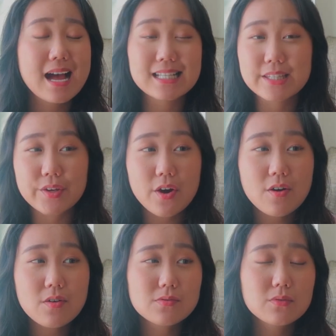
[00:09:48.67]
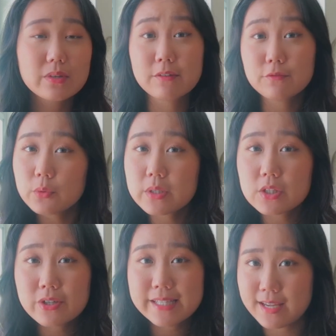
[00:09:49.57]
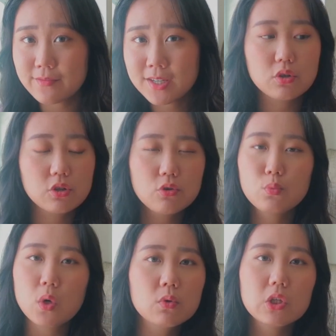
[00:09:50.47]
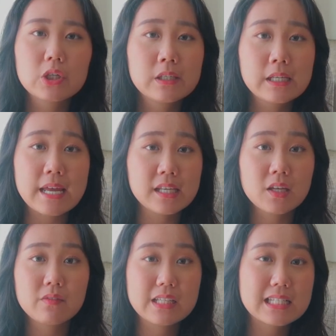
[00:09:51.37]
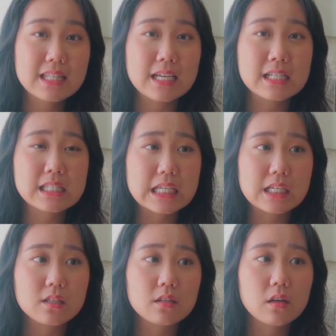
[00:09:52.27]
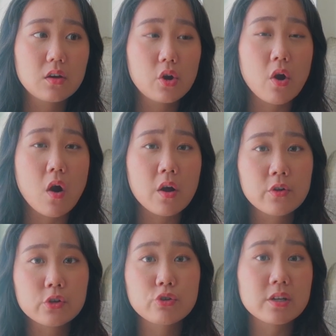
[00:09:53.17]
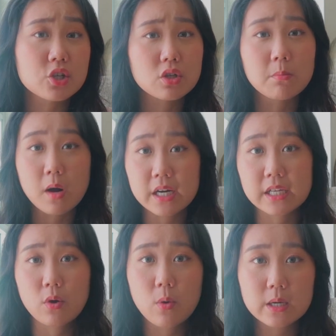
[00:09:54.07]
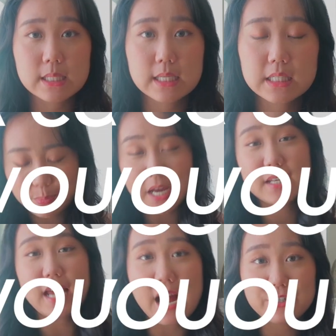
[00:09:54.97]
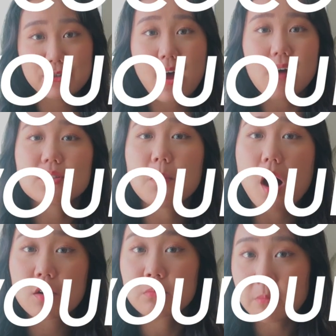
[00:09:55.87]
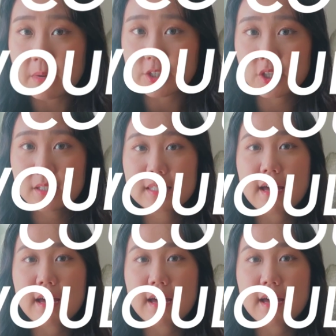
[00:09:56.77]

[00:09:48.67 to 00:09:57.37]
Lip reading: SEO, influencers even. You won't learn any of these things in your other traditional marketing courses. But I do have some honorable mentions